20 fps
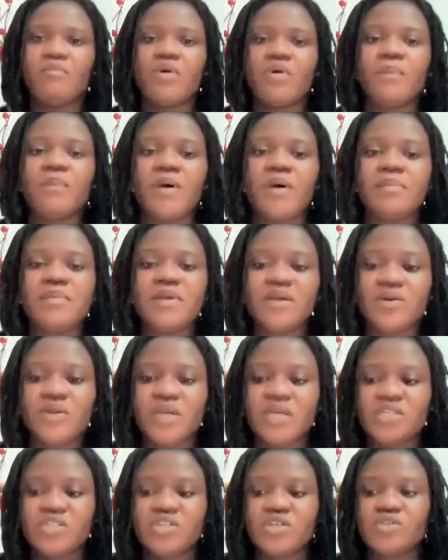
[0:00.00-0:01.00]
But public
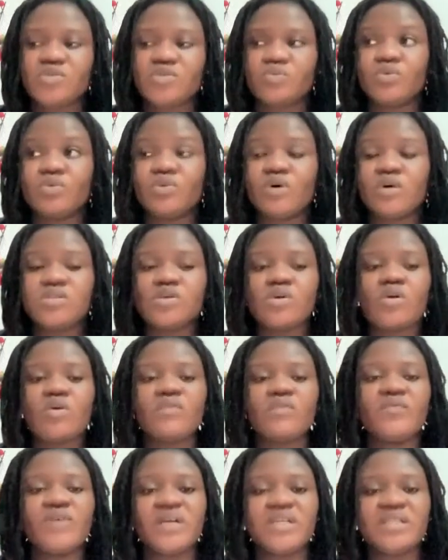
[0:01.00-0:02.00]
relations will not
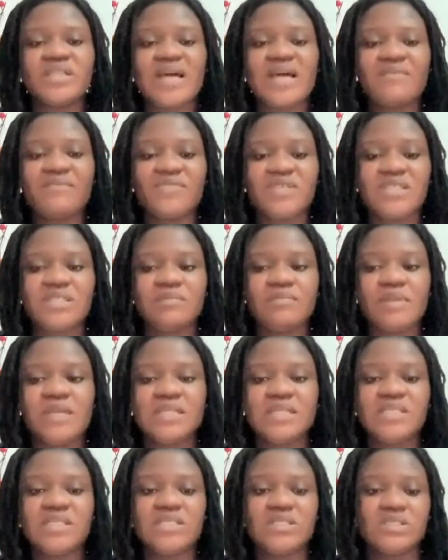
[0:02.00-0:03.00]
convert that
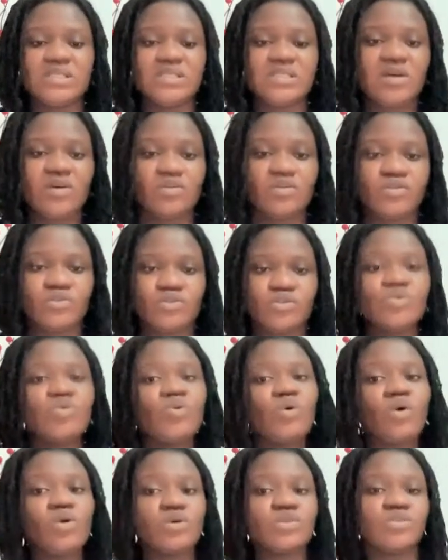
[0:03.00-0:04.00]
visibility to sales.
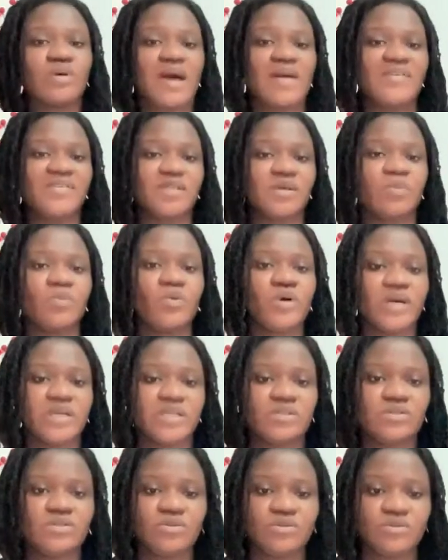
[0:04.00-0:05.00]
You also have some
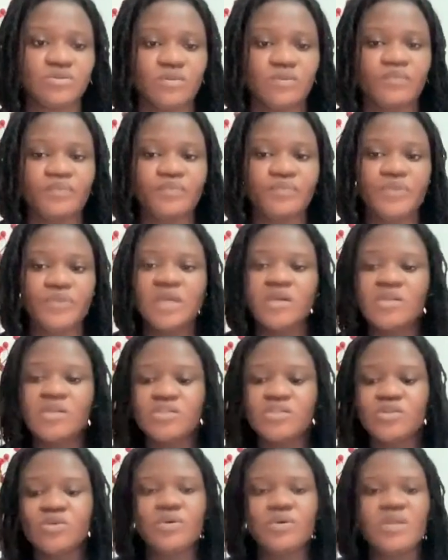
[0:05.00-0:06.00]
work to do.
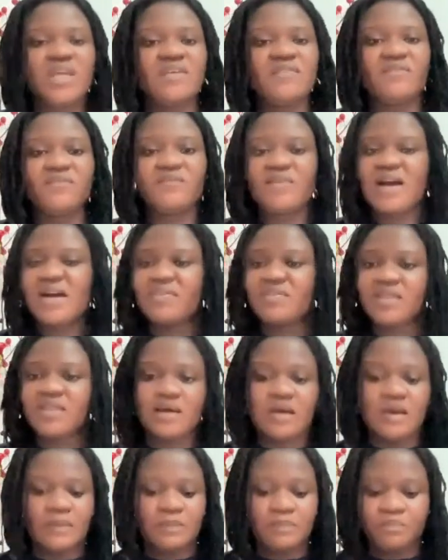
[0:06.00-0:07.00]
So if
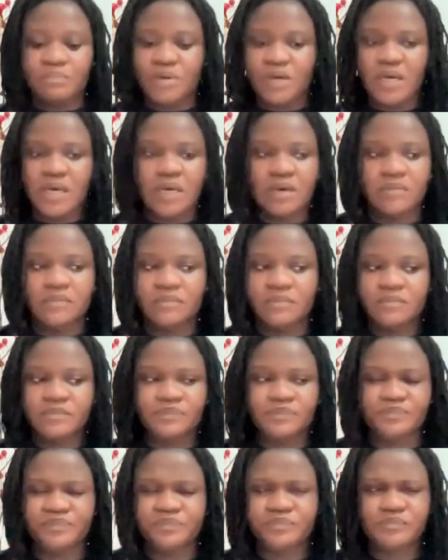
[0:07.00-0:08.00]
after
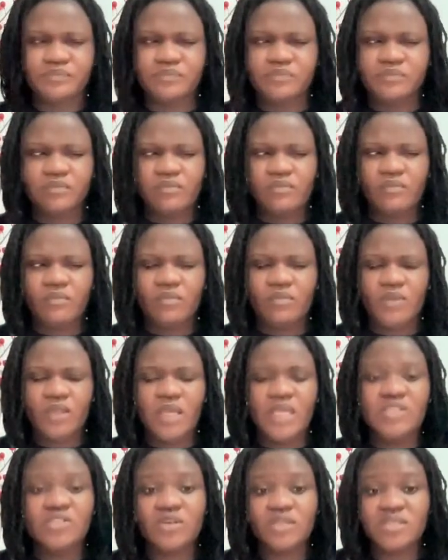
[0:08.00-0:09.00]

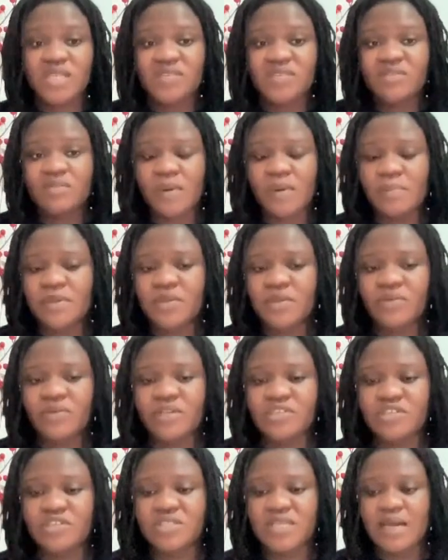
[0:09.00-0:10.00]
a successful public
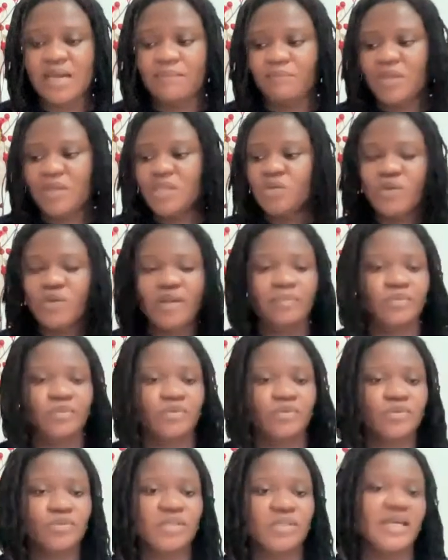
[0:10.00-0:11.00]
relations campaign, you were
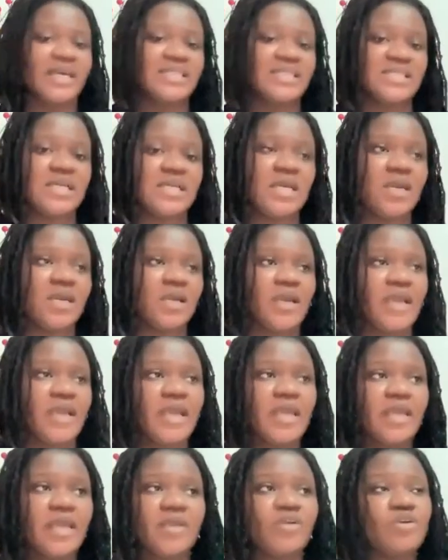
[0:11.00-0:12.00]
able to get
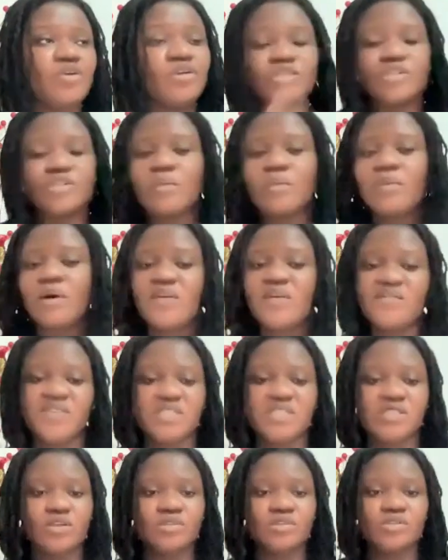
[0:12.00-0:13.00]
a huge number of
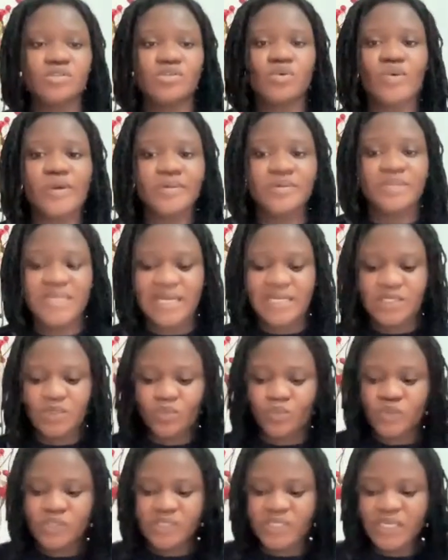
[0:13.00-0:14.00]
visitors to your
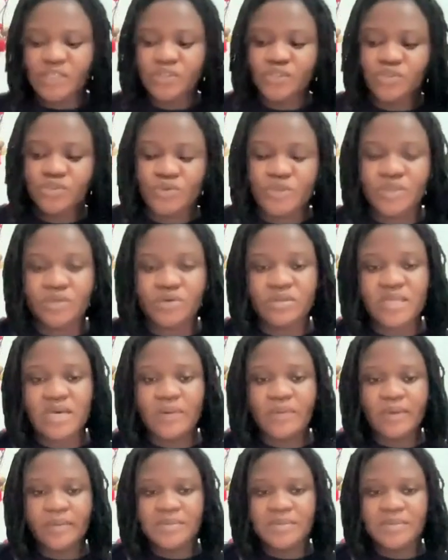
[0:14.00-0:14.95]
website, what are you doing on that